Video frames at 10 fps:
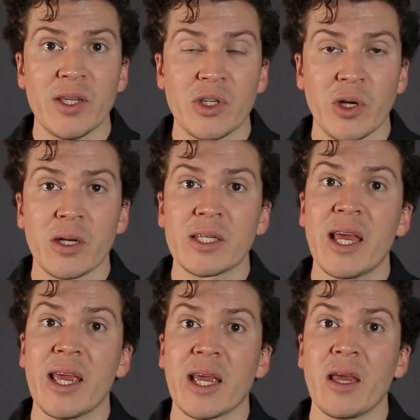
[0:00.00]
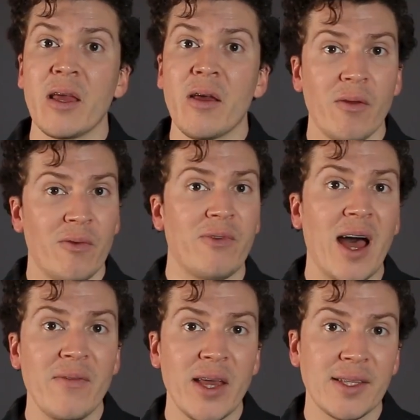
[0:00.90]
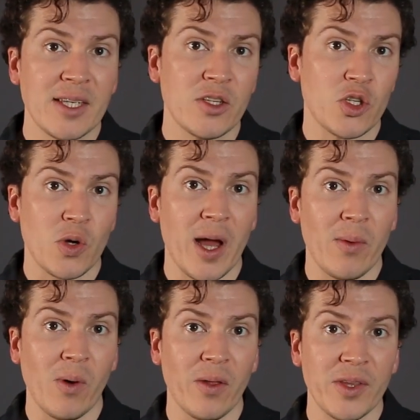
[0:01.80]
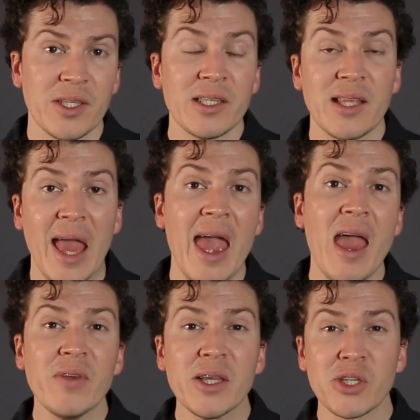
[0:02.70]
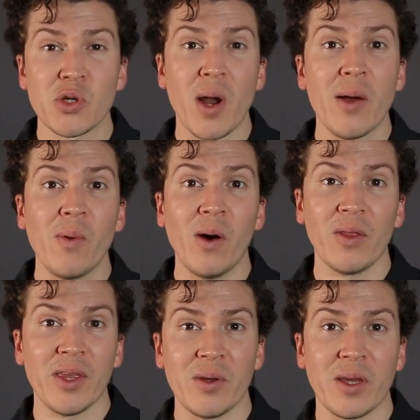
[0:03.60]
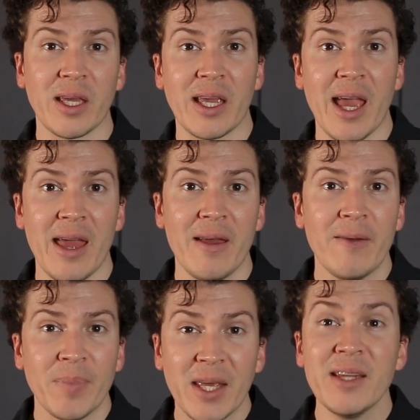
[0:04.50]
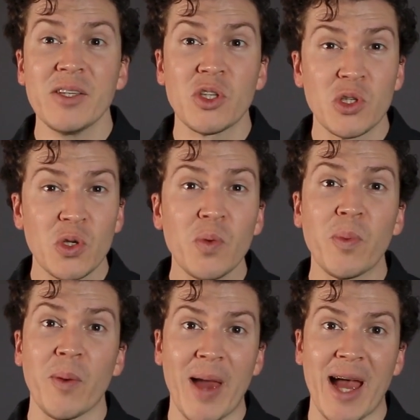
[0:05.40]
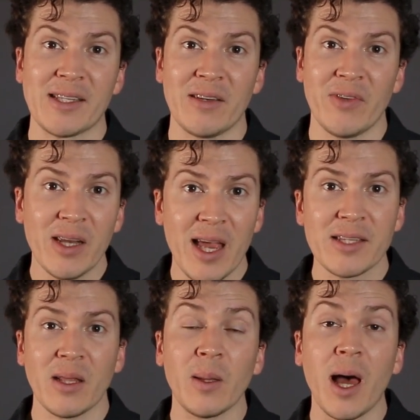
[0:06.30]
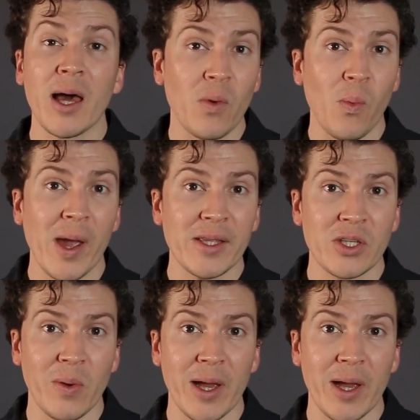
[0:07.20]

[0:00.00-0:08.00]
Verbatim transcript: is you're going to take 5 8 inch drywall. This is the heaviest drywall that you can get. It is super massive. It has a lot of weight to